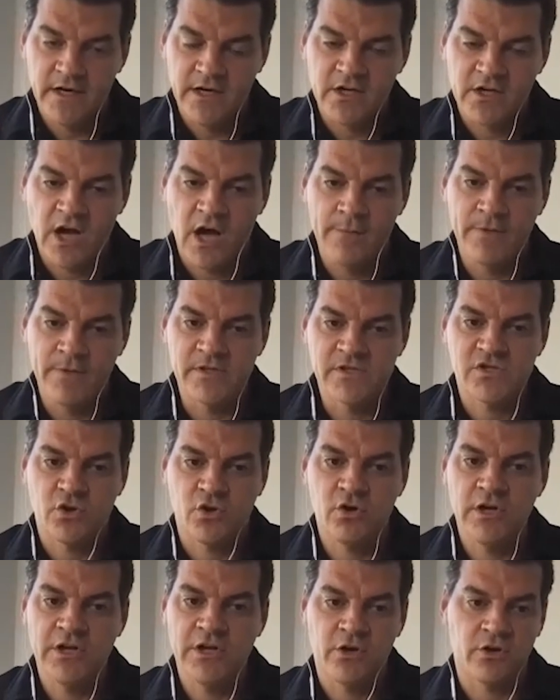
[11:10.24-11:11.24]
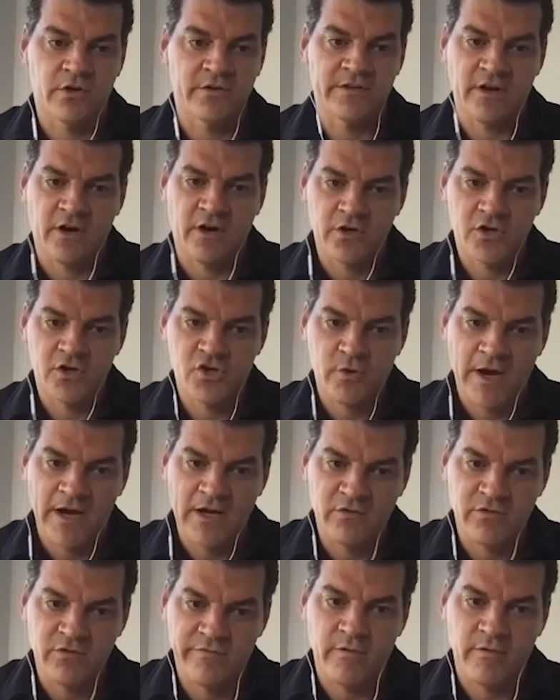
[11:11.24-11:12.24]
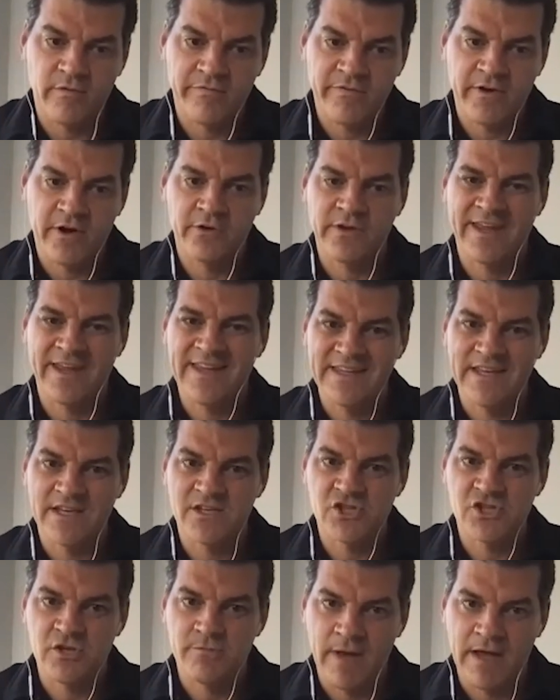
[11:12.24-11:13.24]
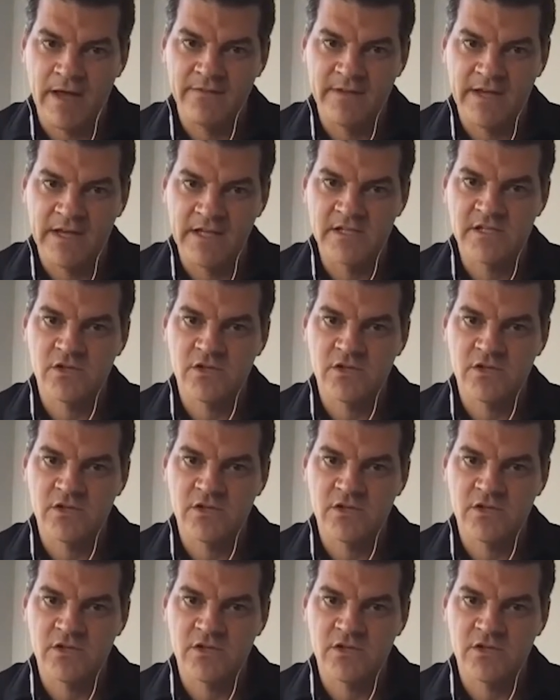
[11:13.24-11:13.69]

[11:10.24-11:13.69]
comments earlier, they are trying to fulfill the ESG mandate.